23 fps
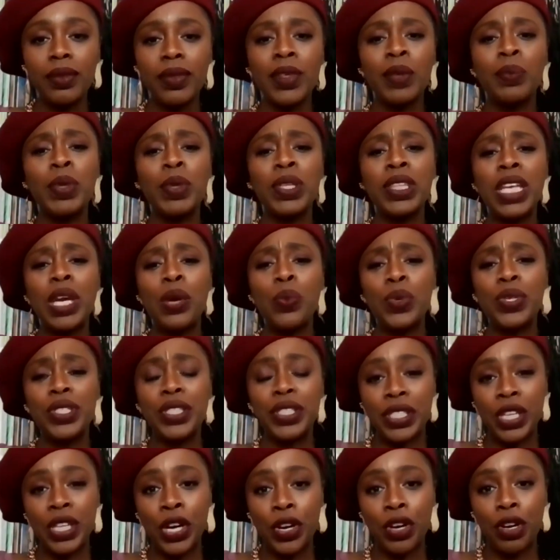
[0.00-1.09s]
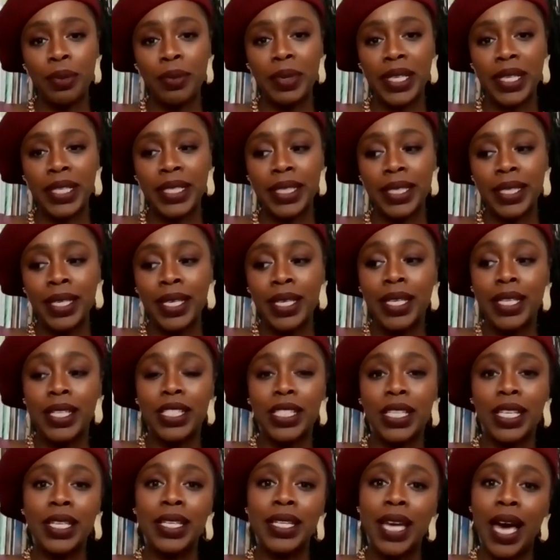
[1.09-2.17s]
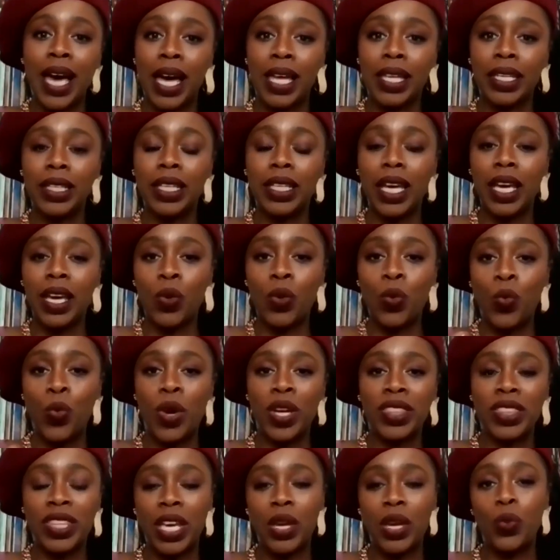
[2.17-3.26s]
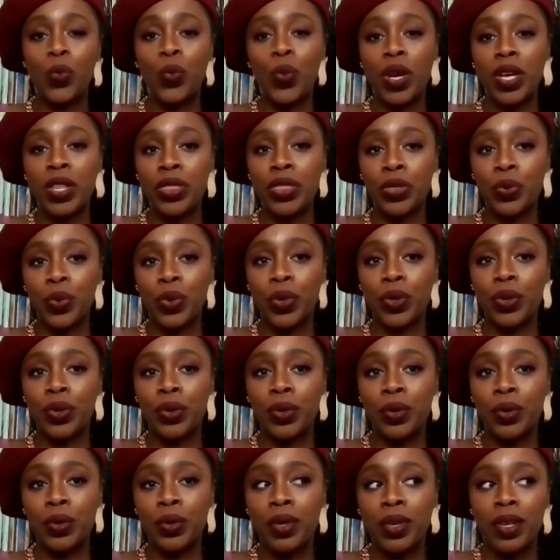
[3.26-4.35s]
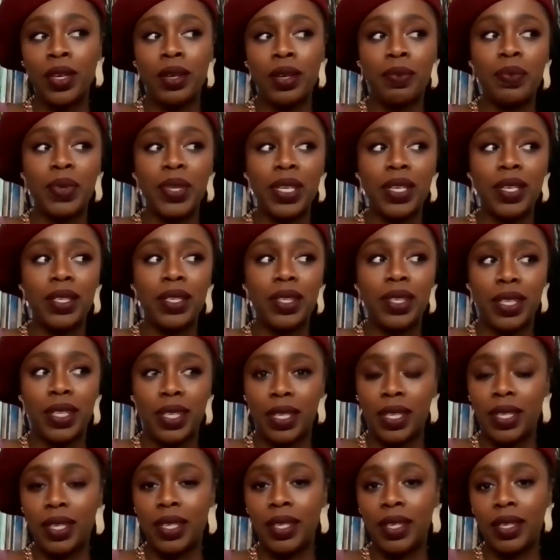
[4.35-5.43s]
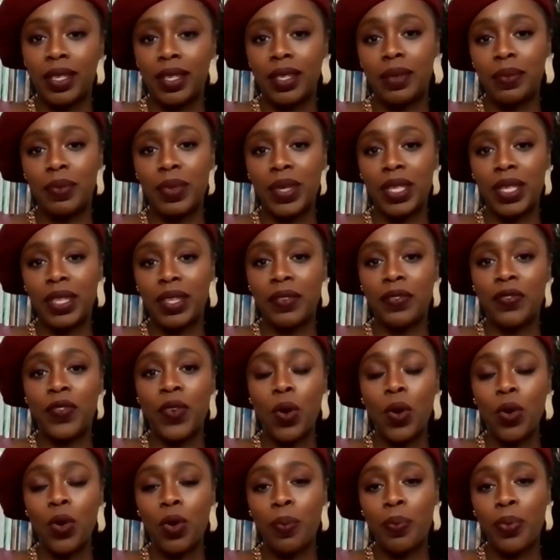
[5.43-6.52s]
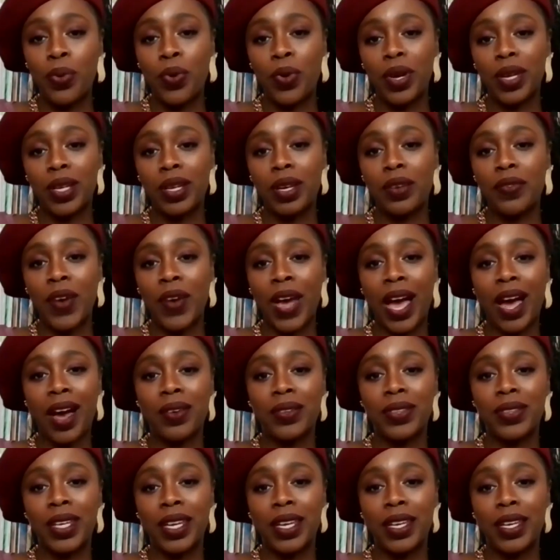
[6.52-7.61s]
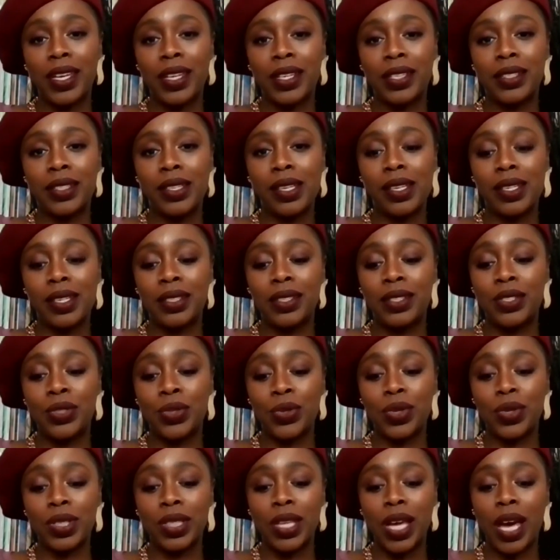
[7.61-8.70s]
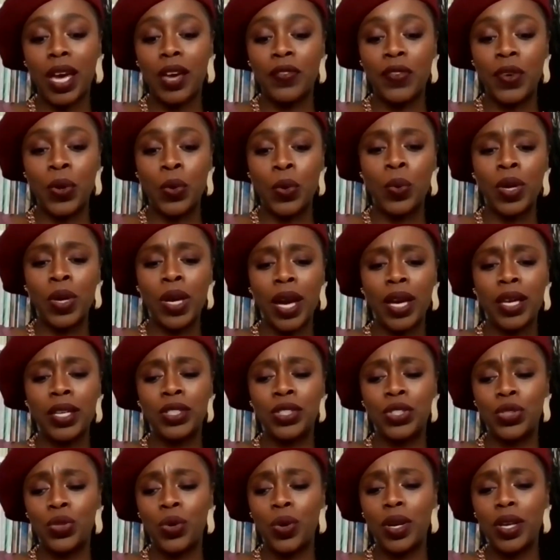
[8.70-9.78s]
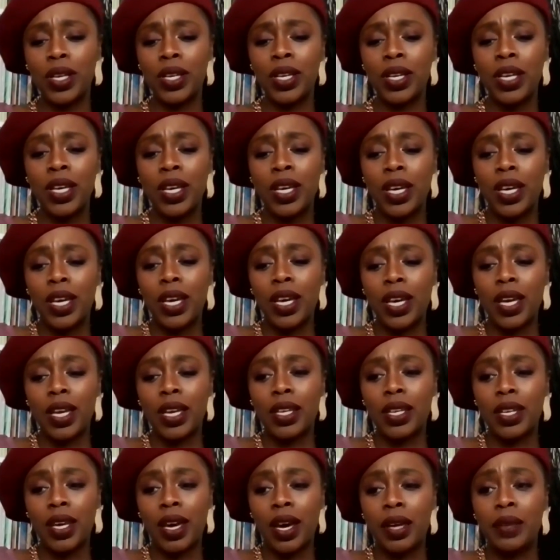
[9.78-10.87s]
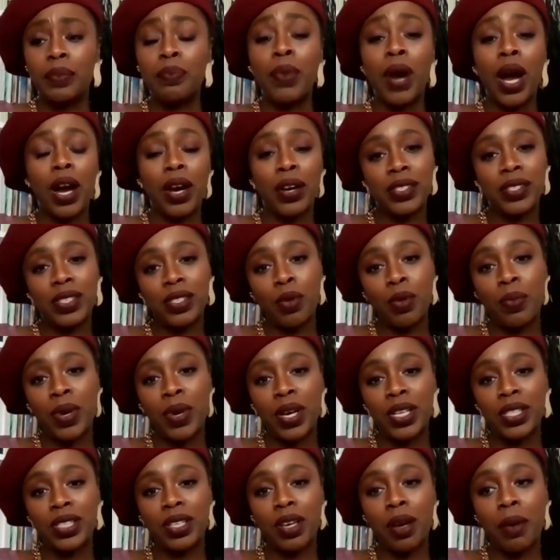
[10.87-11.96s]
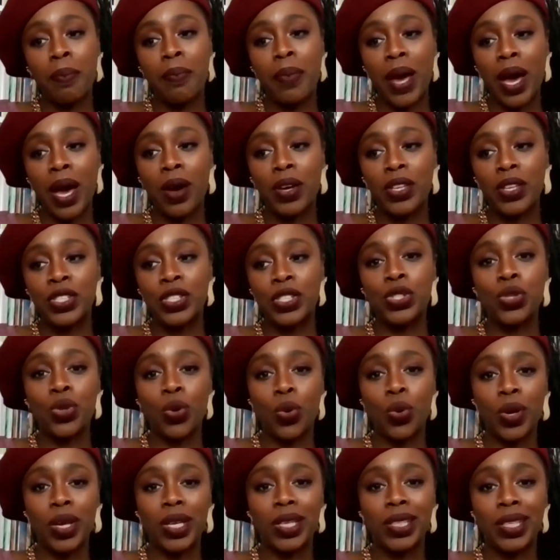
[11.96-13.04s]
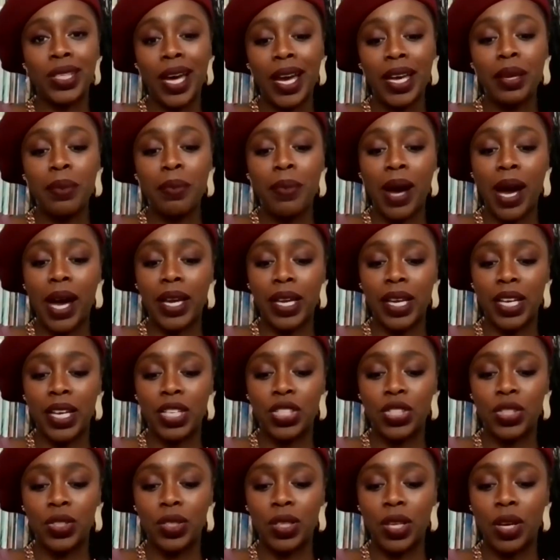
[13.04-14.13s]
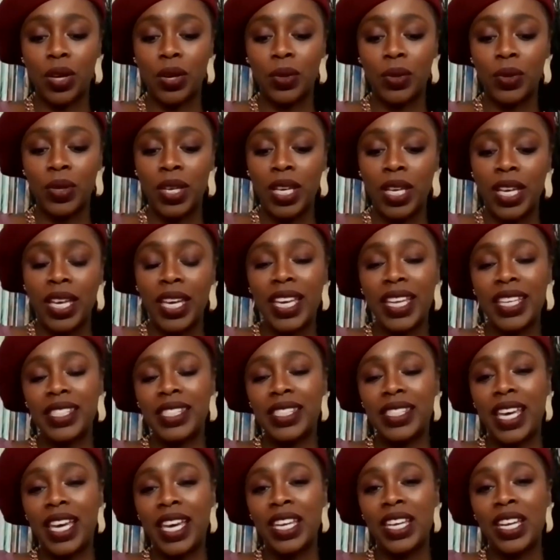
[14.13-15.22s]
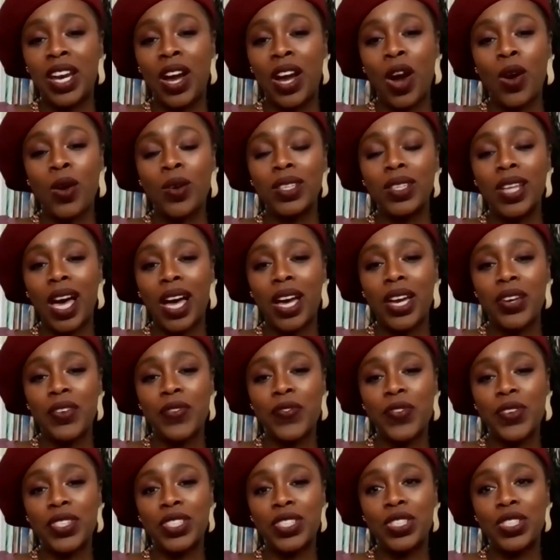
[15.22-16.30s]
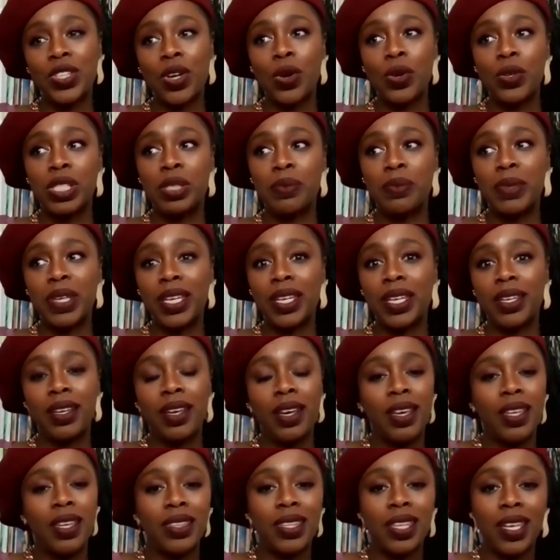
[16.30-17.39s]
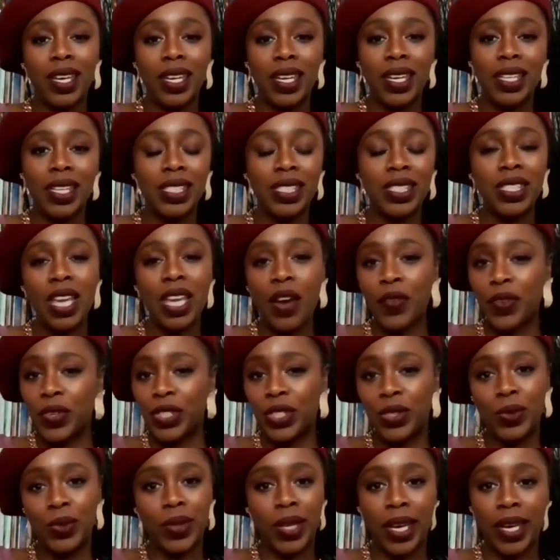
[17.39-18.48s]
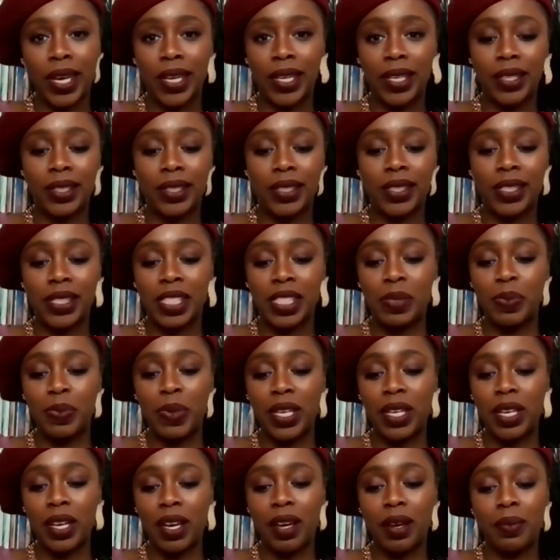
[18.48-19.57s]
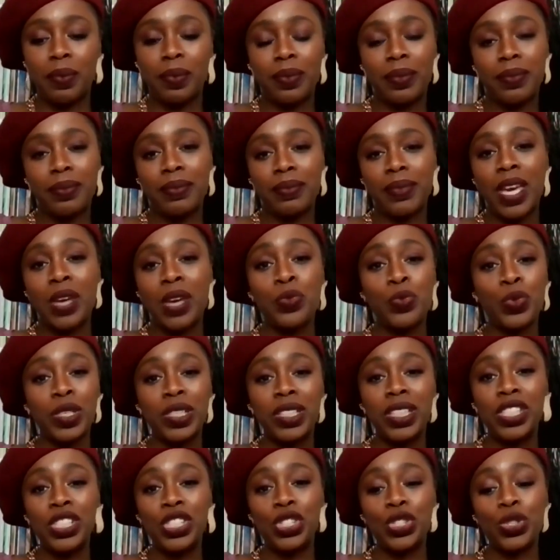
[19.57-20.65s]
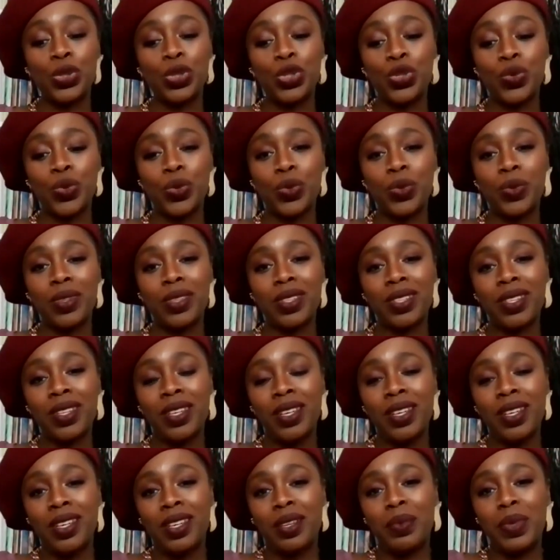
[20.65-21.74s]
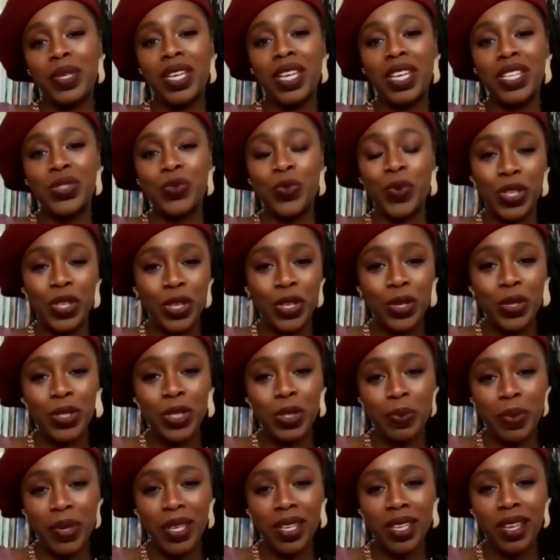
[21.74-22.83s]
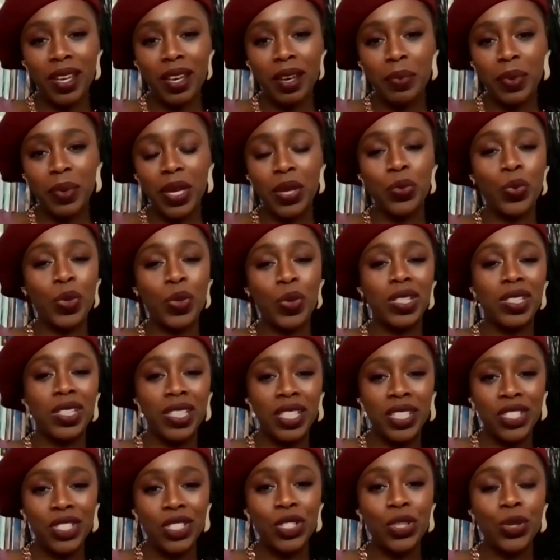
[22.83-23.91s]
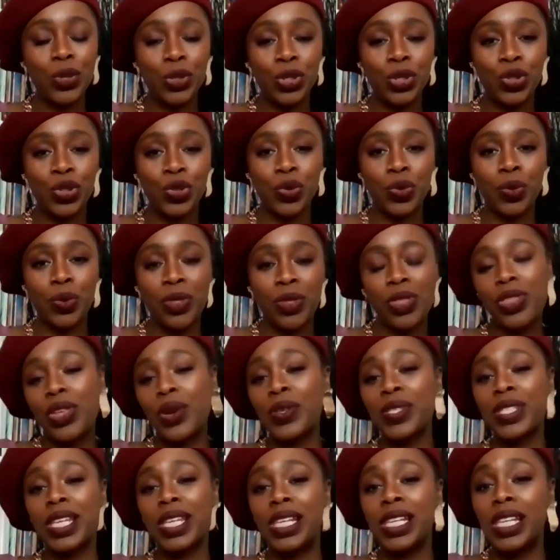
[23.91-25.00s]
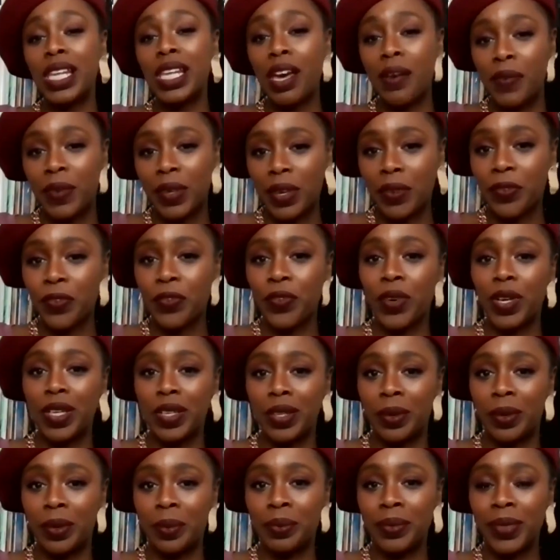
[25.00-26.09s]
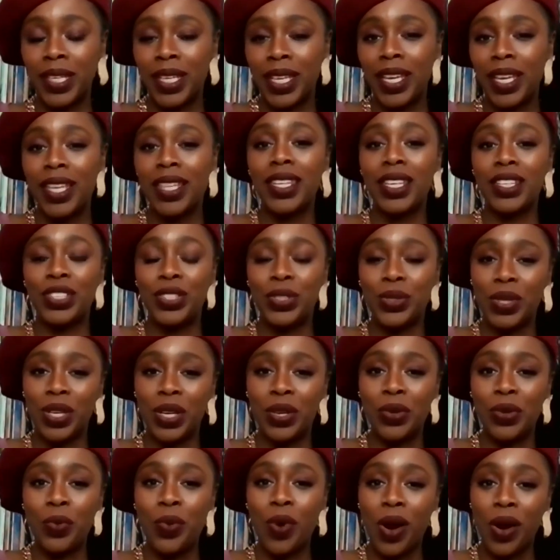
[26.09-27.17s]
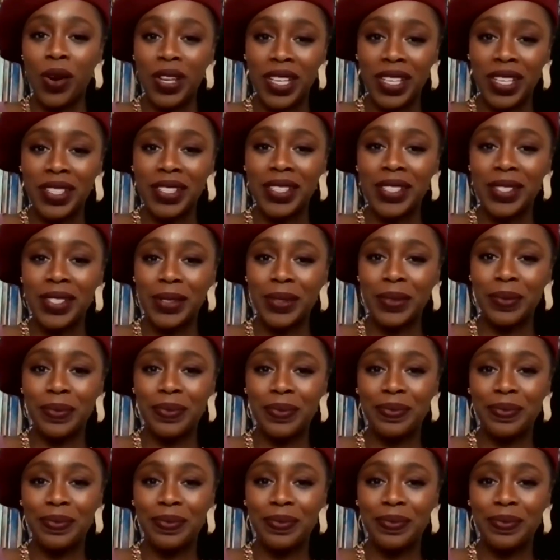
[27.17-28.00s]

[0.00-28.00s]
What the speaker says: but they were determined to not let what they went through be the focal point of how they endured life. And what I enjoy and admire so much about a story like Maya Angelou is that her life shows me that it's never too late to speak up and release your truth. Because when you speak up and release your truth, there's a level of freedom that you can walk into.